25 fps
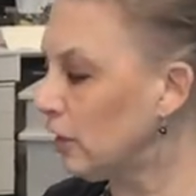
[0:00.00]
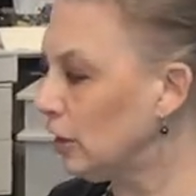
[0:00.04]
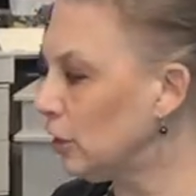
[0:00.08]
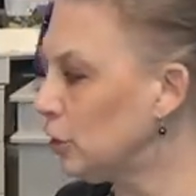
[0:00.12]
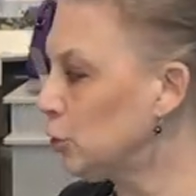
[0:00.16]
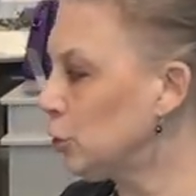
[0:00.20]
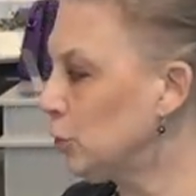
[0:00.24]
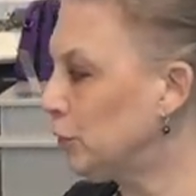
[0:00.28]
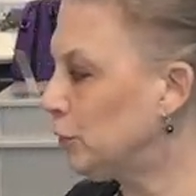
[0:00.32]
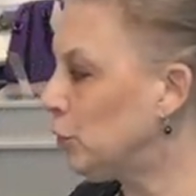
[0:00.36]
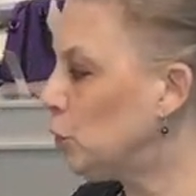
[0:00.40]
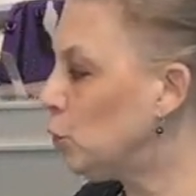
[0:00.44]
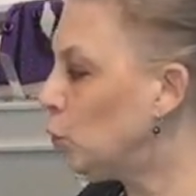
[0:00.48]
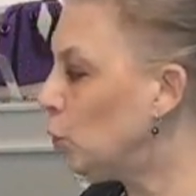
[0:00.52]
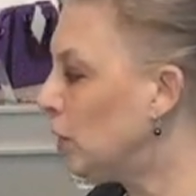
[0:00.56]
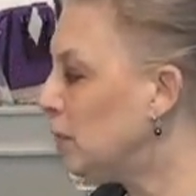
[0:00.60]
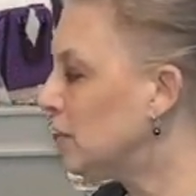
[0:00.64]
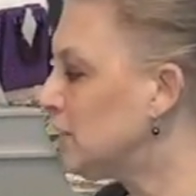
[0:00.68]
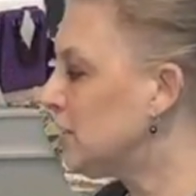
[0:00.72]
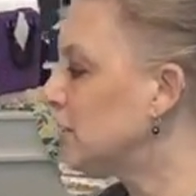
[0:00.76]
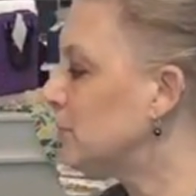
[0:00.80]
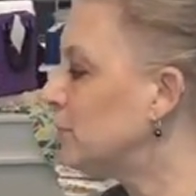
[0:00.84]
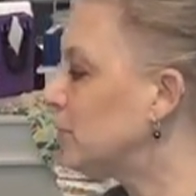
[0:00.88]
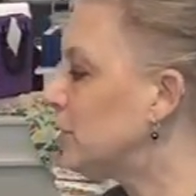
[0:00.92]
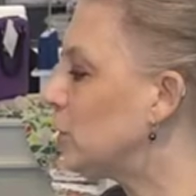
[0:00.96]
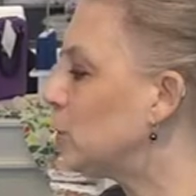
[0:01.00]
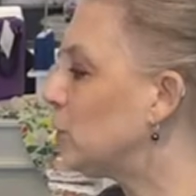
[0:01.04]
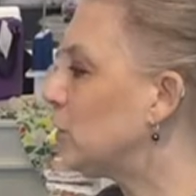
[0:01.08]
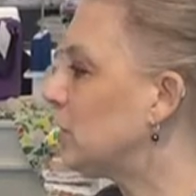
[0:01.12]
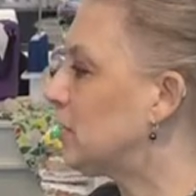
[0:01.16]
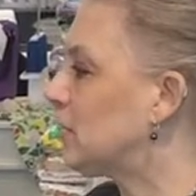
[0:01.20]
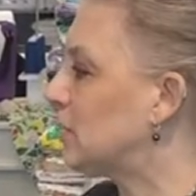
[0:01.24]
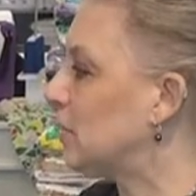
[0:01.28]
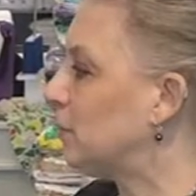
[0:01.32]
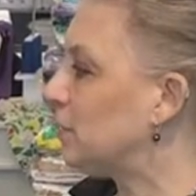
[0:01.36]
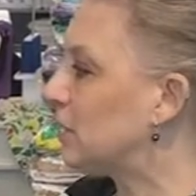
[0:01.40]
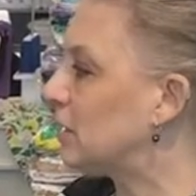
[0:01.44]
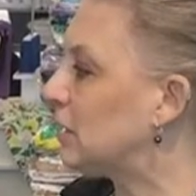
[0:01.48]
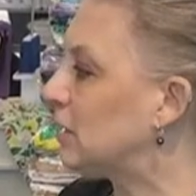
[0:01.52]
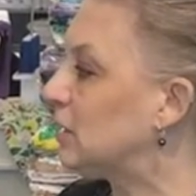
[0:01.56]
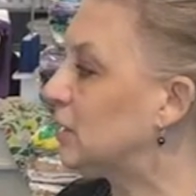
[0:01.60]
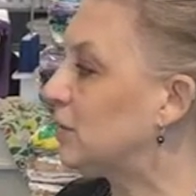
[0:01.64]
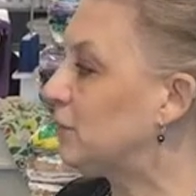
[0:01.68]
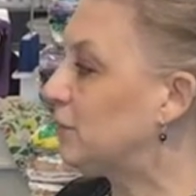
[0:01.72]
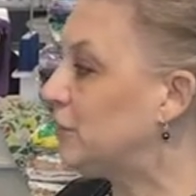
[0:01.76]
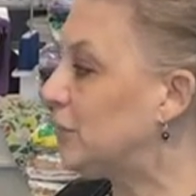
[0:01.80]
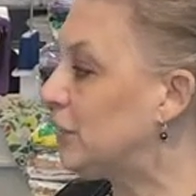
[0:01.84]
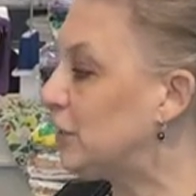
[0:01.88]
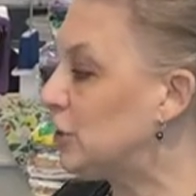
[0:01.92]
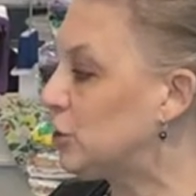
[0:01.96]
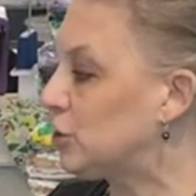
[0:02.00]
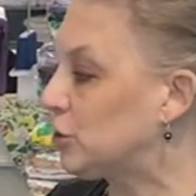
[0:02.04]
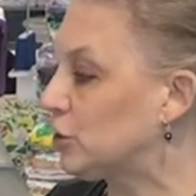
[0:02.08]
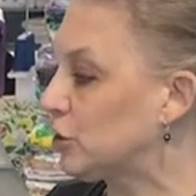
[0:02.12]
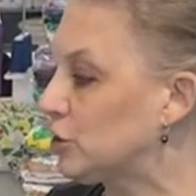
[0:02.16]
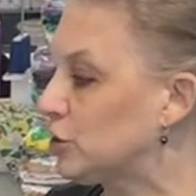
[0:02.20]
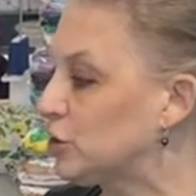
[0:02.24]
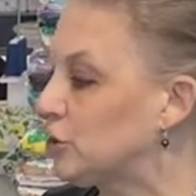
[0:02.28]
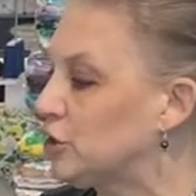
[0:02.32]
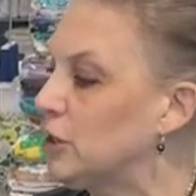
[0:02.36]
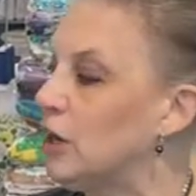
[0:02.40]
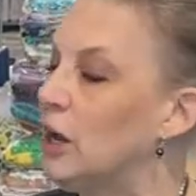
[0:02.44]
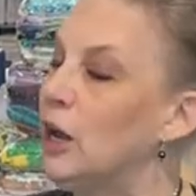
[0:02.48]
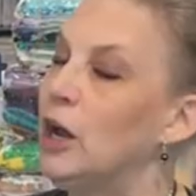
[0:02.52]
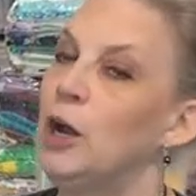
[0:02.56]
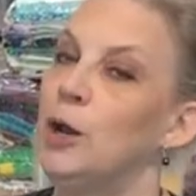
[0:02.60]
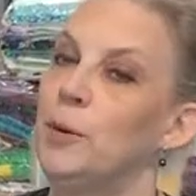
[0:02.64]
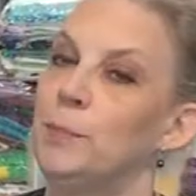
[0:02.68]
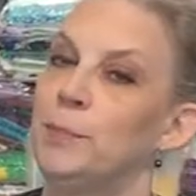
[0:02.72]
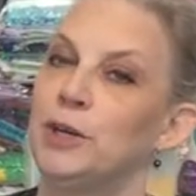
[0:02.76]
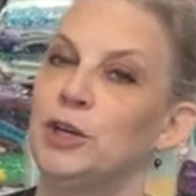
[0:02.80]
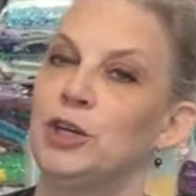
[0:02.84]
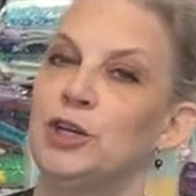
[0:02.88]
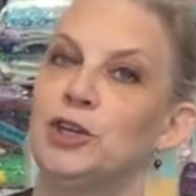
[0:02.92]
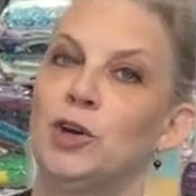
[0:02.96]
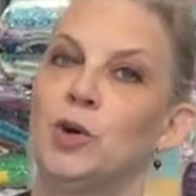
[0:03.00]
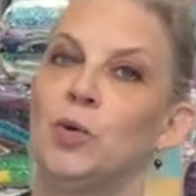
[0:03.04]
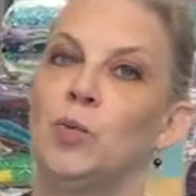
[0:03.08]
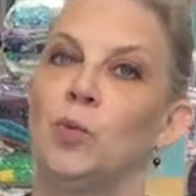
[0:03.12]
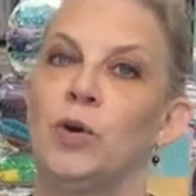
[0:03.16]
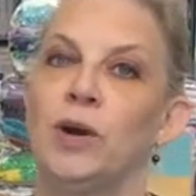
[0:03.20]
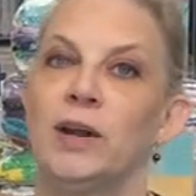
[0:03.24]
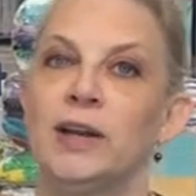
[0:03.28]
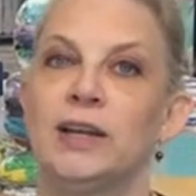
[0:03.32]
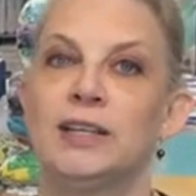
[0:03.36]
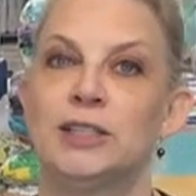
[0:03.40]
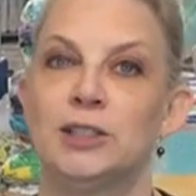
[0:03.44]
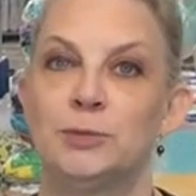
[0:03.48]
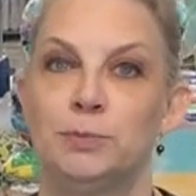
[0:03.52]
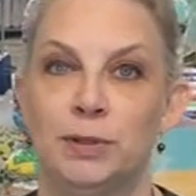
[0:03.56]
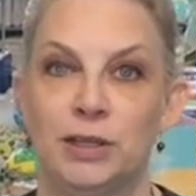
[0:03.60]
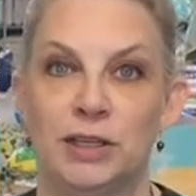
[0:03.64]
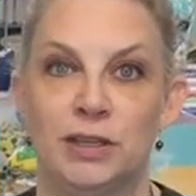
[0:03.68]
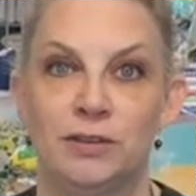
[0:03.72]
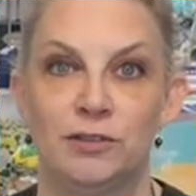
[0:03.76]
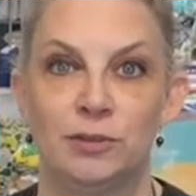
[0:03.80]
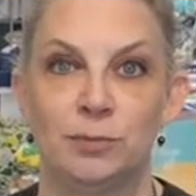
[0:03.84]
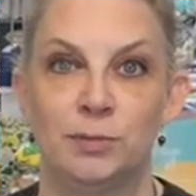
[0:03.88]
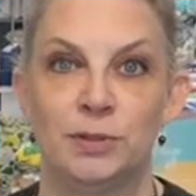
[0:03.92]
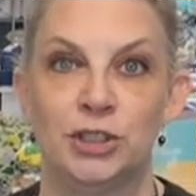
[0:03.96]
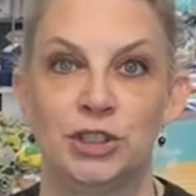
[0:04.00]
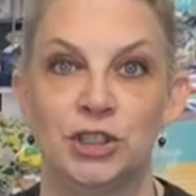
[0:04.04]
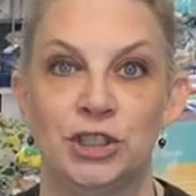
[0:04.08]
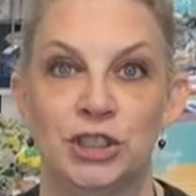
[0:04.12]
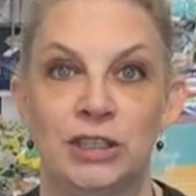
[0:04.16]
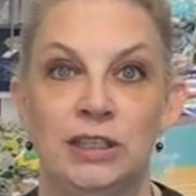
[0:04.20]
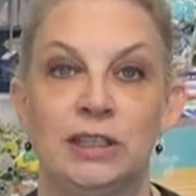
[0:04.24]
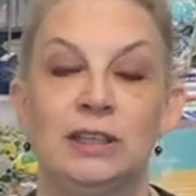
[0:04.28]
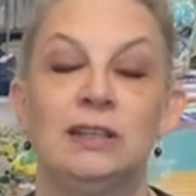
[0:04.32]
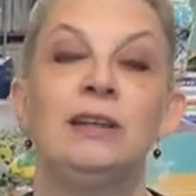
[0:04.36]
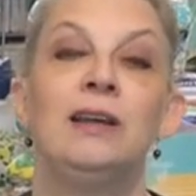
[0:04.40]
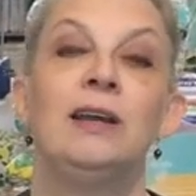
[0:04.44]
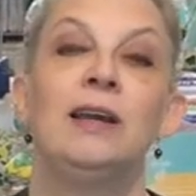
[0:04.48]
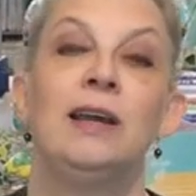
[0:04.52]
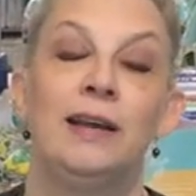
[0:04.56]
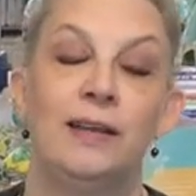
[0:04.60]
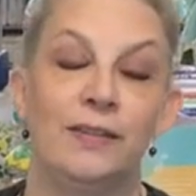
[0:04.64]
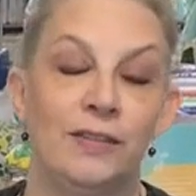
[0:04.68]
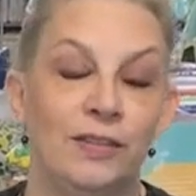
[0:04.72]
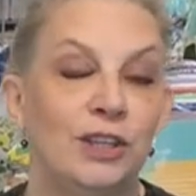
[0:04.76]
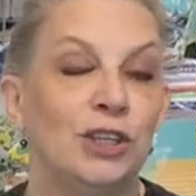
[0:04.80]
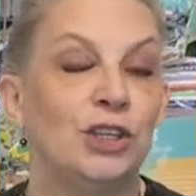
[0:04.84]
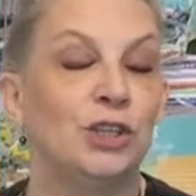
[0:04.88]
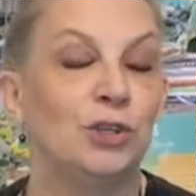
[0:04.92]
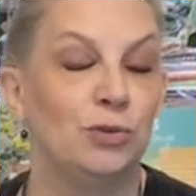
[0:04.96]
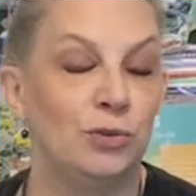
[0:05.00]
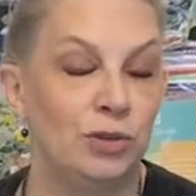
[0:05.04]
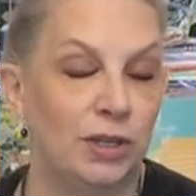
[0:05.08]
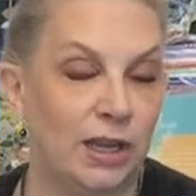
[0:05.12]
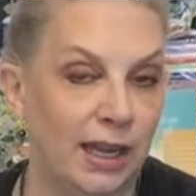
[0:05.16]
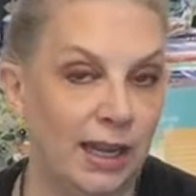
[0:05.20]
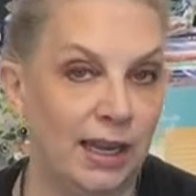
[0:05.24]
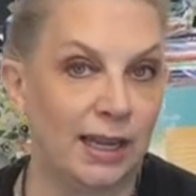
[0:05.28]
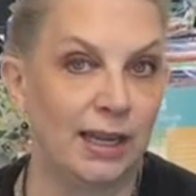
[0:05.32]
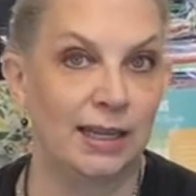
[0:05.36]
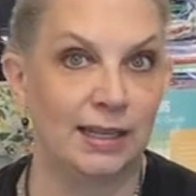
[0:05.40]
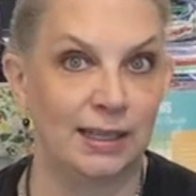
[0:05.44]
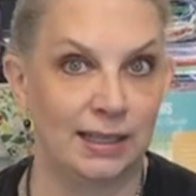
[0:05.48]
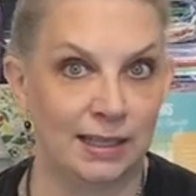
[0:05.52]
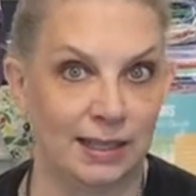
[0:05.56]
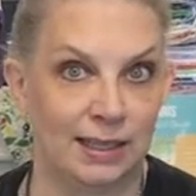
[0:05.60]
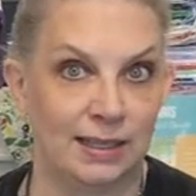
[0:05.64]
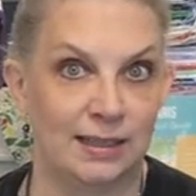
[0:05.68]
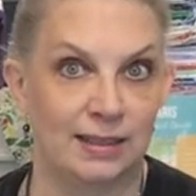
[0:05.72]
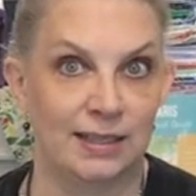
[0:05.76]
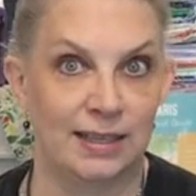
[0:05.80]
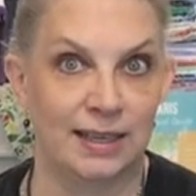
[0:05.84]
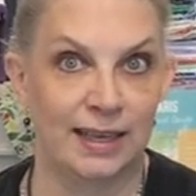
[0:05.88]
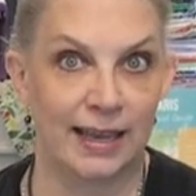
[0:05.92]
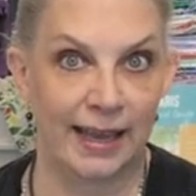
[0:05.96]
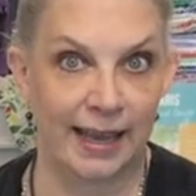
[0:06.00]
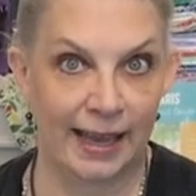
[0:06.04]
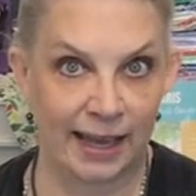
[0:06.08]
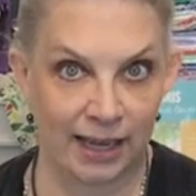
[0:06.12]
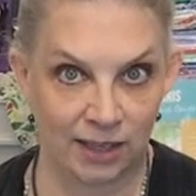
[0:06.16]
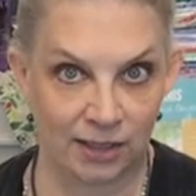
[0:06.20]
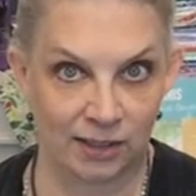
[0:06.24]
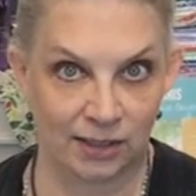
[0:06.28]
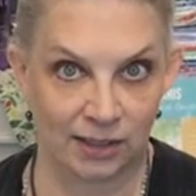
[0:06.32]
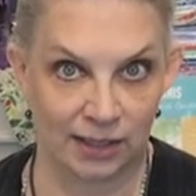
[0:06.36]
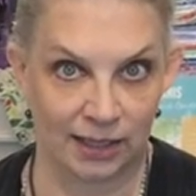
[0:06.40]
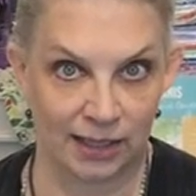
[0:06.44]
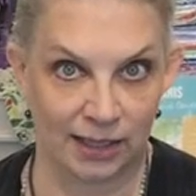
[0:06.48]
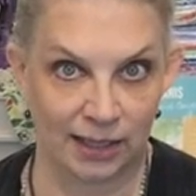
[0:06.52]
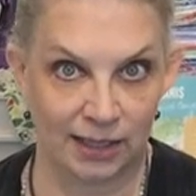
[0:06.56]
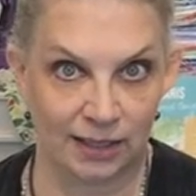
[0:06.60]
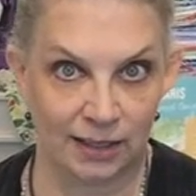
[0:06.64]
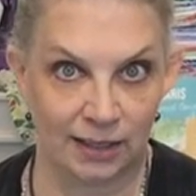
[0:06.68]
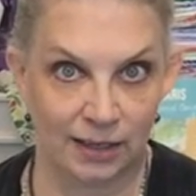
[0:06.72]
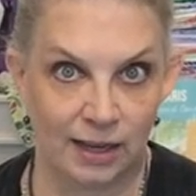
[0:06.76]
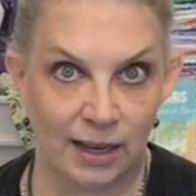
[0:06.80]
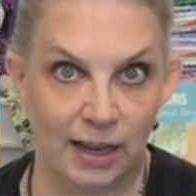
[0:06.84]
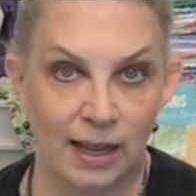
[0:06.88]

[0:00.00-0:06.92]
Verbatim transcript: So if you want something with some of these features, but you don't want as big of a machine, then you can get the Accolade.